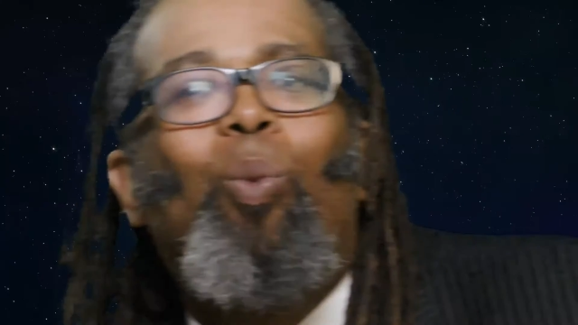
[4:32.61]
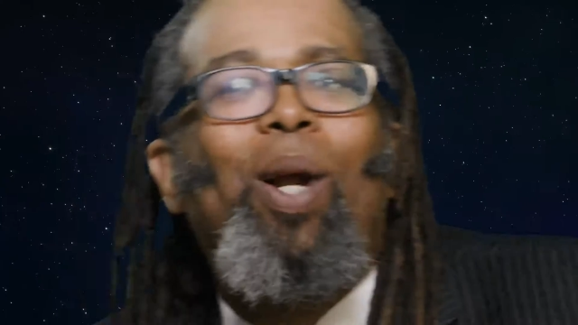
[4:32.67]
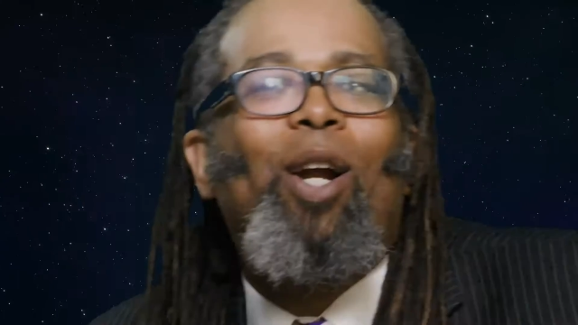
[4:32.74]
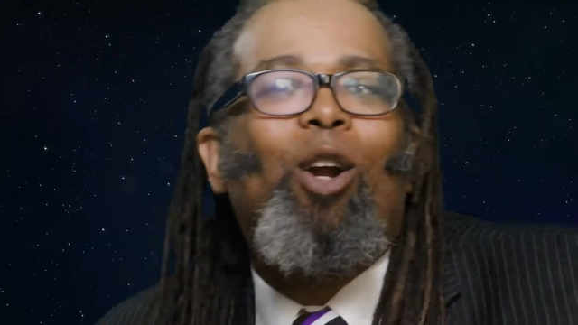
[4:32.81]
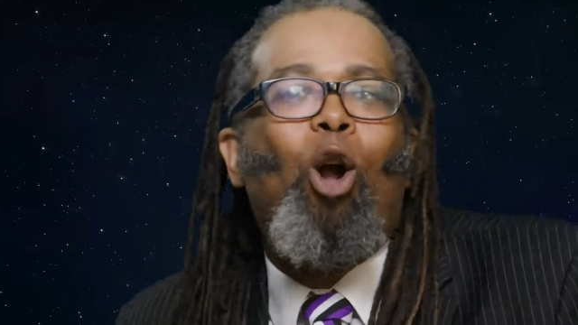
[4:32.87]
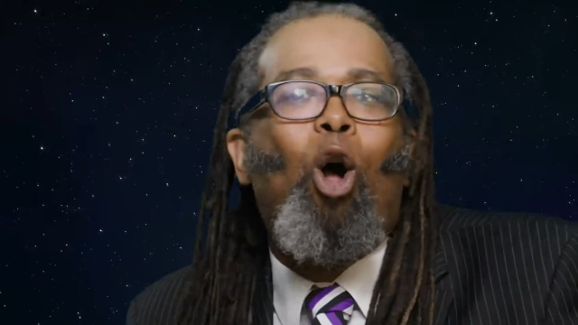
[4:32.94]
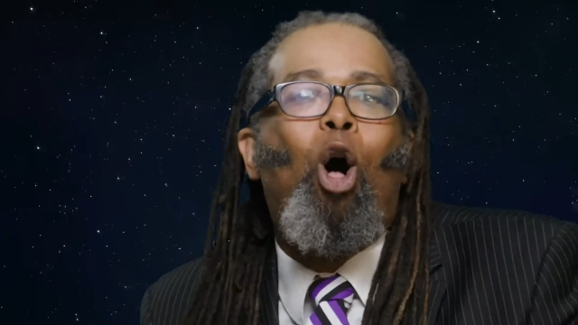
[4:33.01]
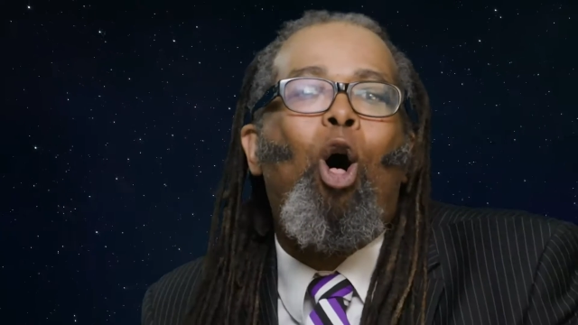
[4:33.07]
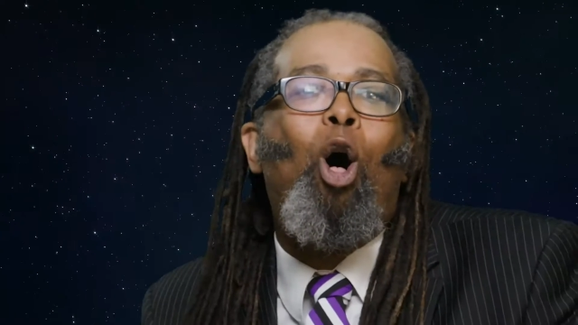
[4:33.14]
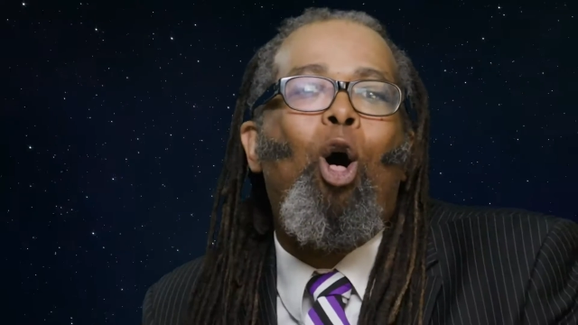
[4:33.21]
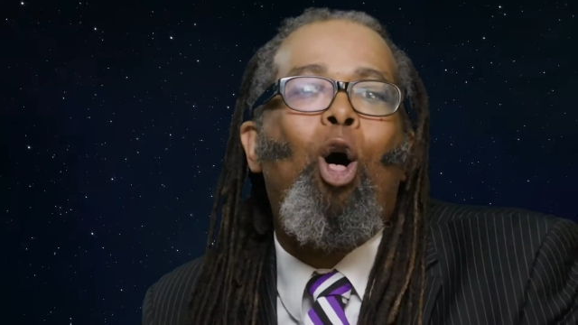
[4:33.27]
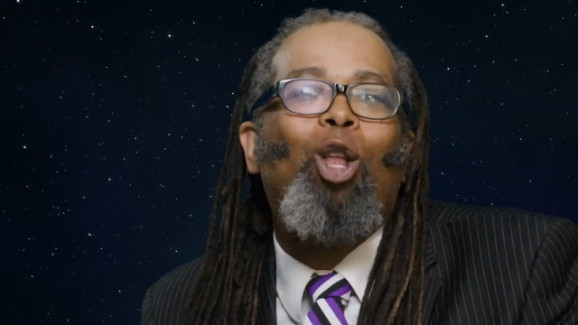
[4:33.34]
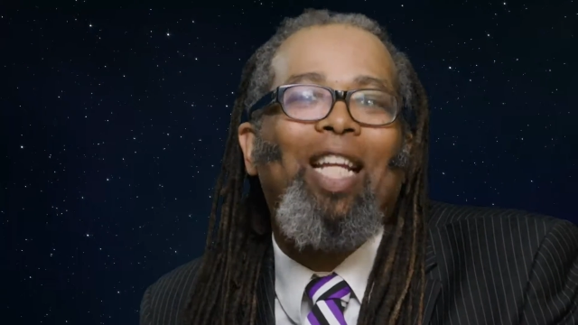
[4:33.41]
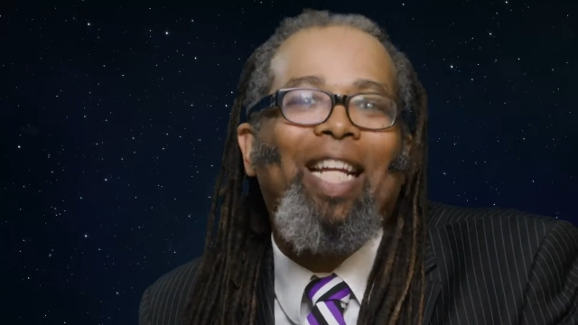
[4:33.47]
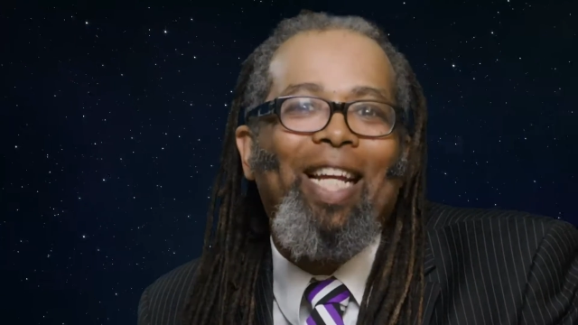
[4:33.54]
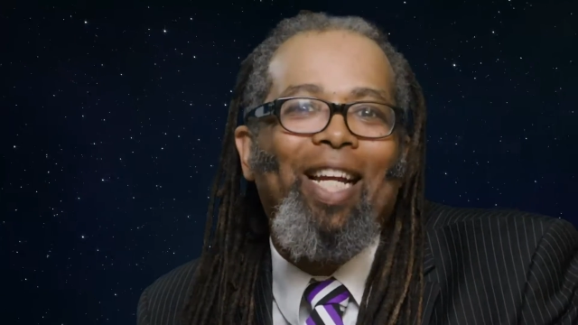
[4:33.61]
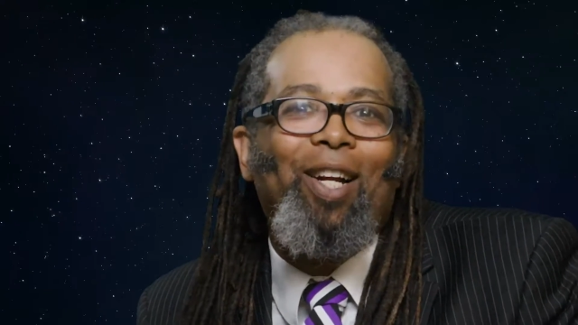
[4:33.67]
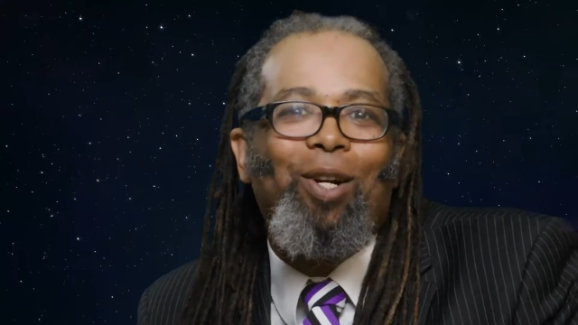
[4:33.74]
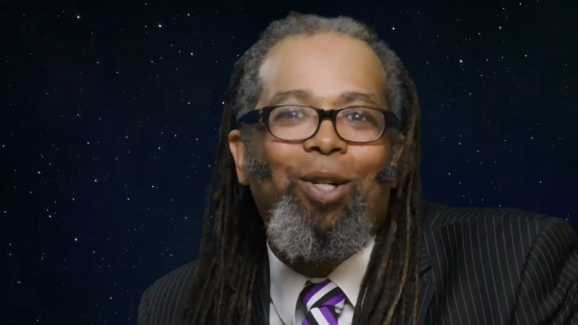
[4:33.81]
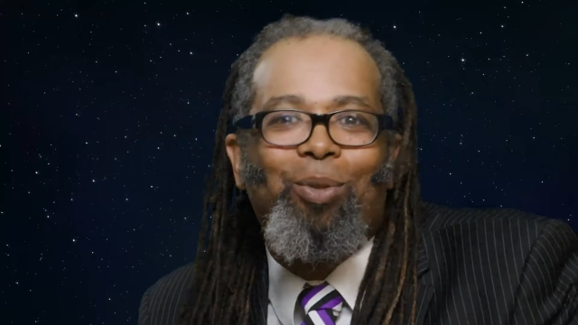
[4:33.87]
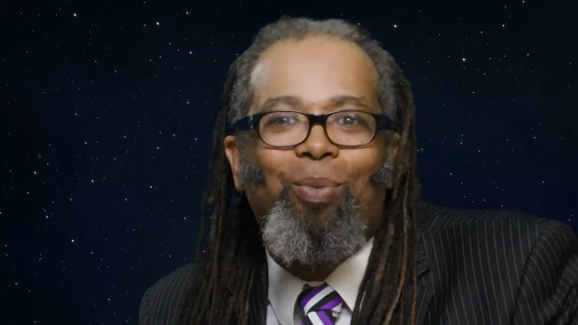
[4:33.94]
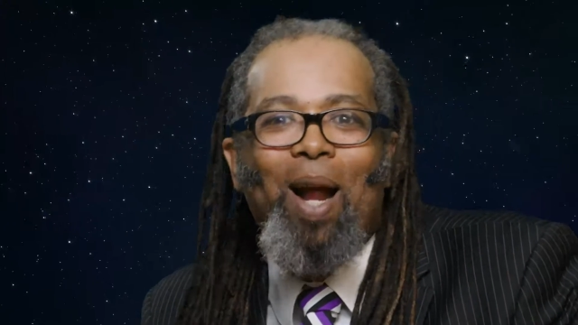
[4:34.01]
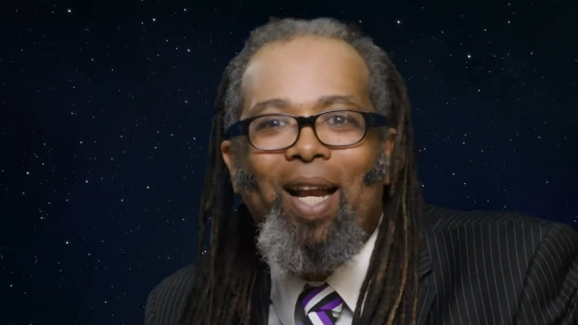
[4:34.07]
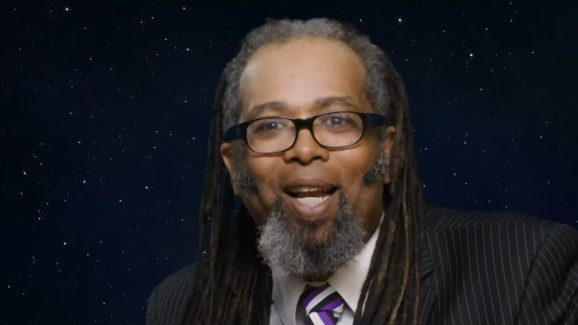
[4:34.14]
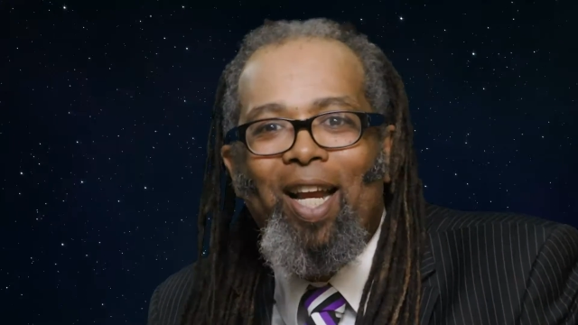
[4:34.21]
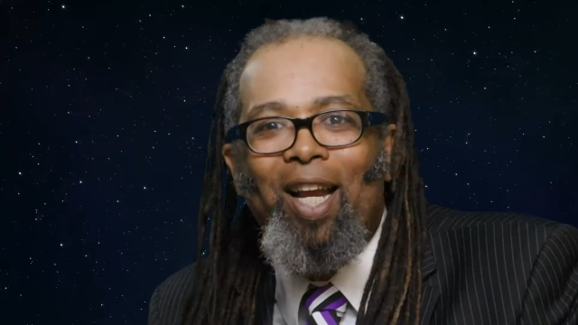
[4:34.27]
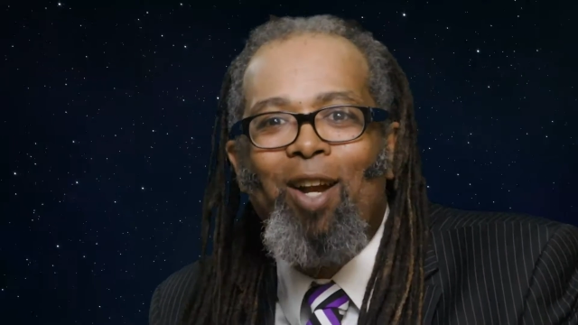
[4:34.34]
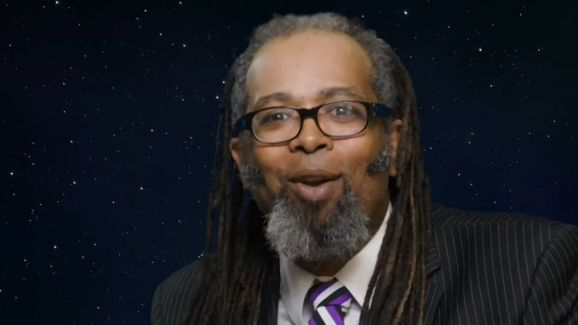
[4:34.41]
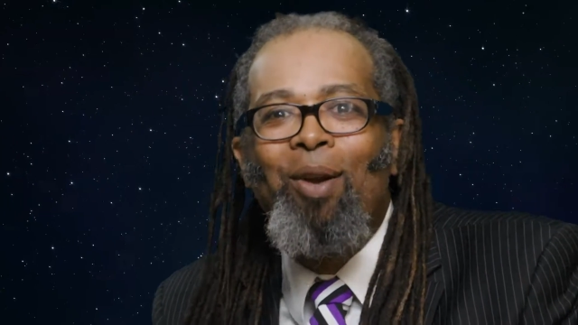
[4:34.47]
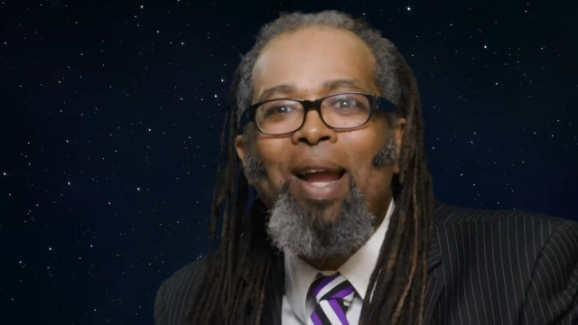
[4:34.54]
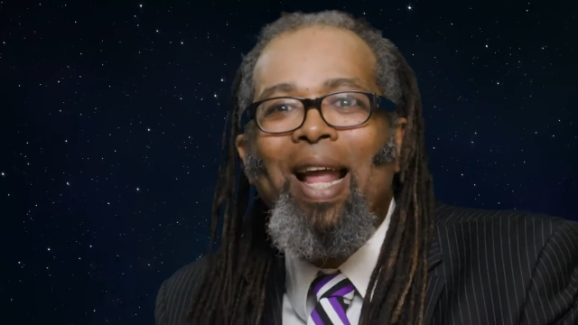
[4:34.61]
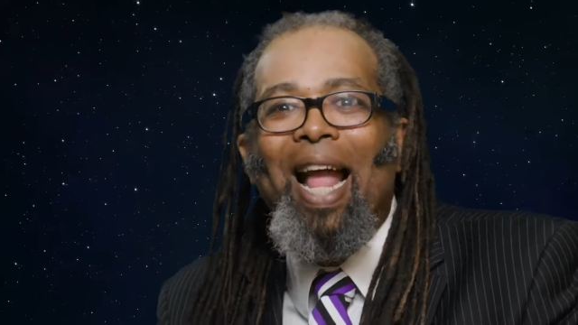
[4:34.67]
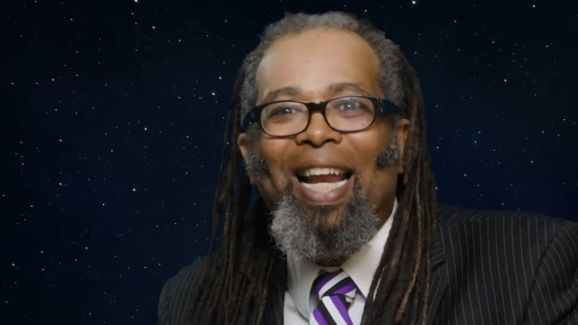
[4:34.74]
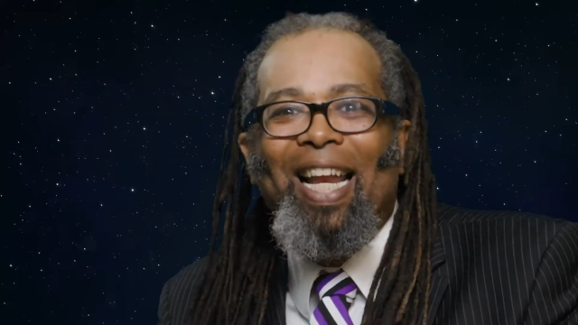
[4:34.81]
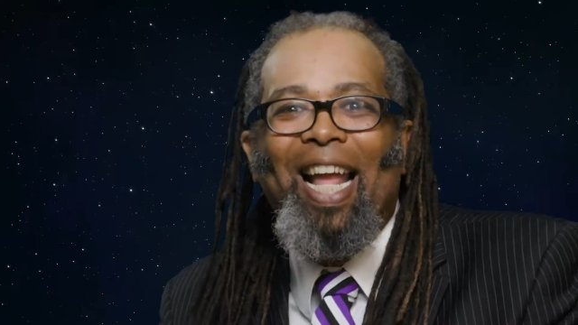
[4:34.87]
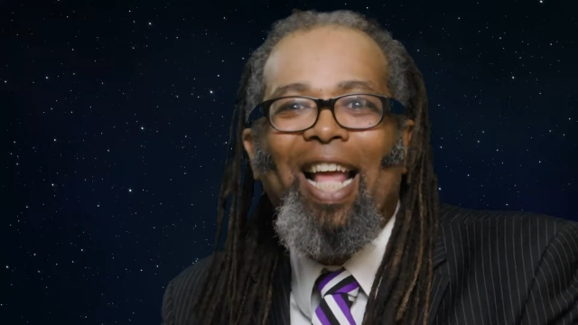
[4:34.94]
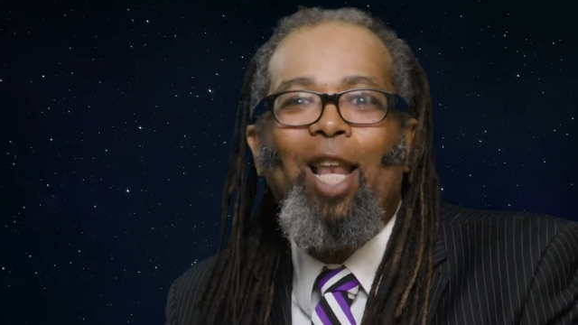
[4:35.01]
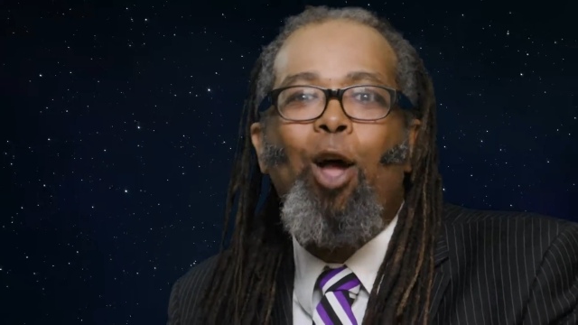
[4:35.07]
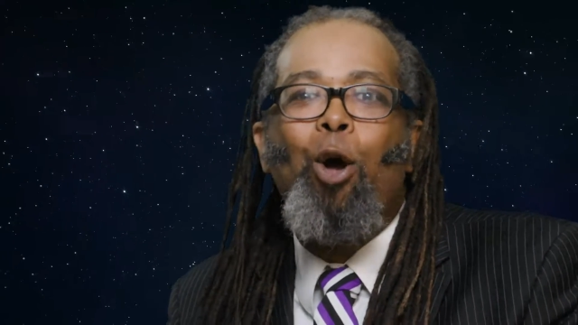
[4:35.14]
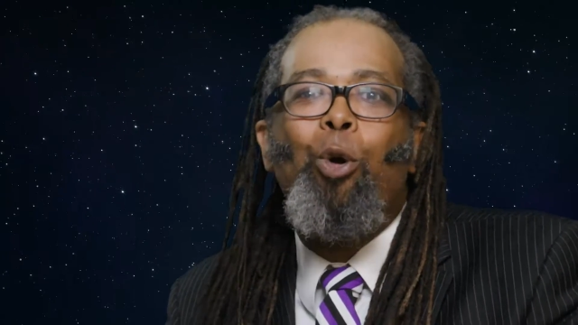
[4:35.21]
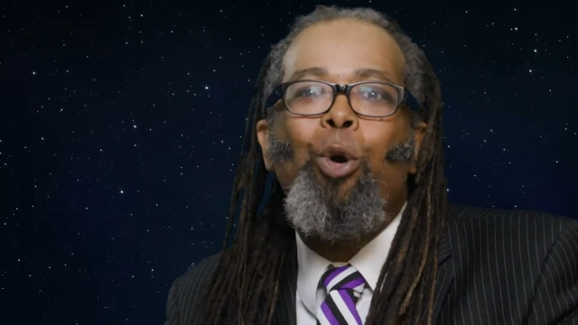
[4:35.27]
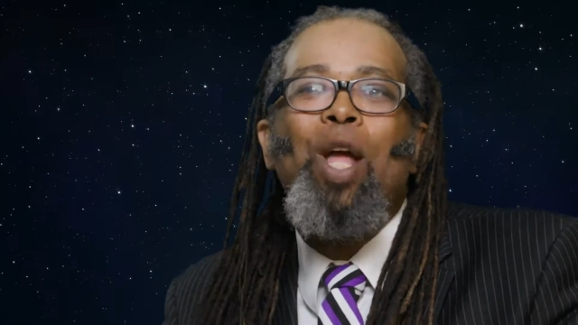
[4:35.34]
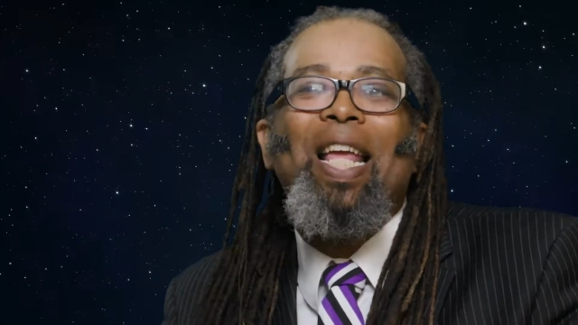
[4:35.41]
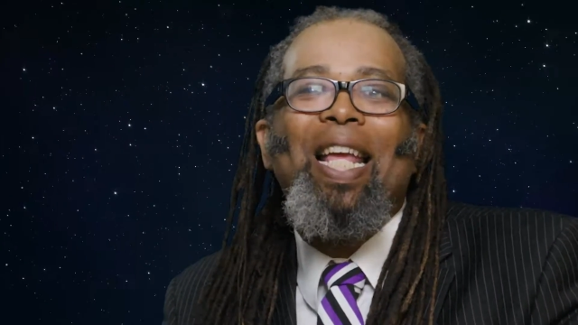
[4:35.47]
we're all ears right here at Hello